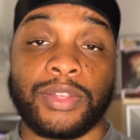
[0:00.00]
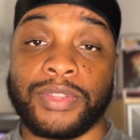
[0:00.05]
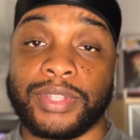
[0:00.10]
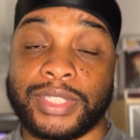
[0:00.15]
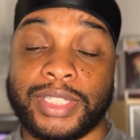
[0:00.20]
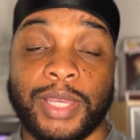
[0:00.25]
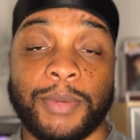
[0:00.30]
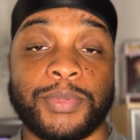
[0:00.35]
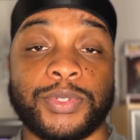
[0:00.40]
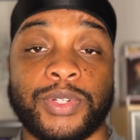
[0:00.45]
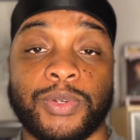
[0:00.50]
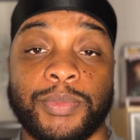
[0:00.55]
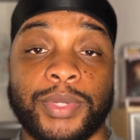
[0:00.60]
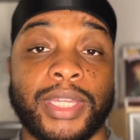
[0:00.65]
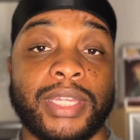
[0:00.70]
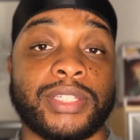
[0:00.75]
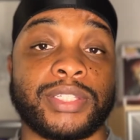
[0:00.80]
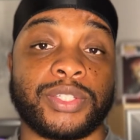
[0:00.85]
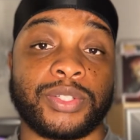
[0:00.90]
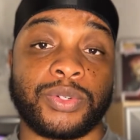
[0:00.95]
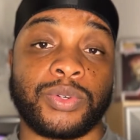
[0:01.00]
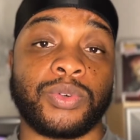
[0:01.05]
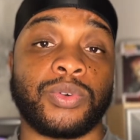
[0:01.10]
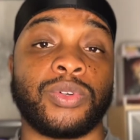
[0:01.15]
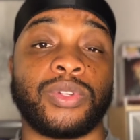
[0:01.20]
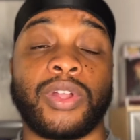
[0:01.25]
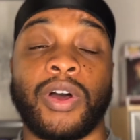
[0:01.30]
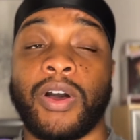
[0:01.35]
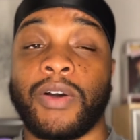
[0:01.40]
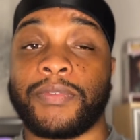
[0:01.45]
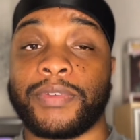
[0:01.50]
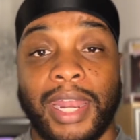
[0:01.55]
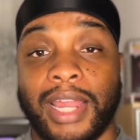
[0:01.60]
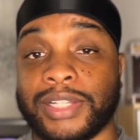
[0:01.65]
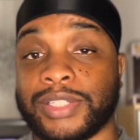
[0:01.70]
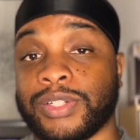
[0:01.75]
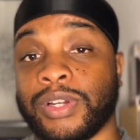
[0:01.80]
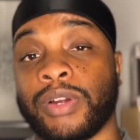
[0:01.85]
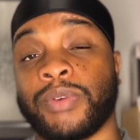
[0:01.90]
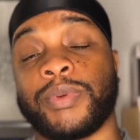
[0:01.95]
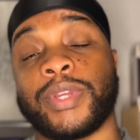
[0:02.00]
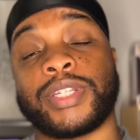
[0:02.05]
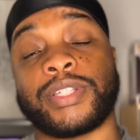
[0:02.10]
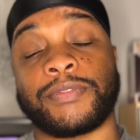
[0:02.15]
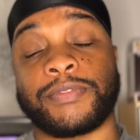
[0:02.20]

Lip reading: the temperature begins to cool off and I start reaching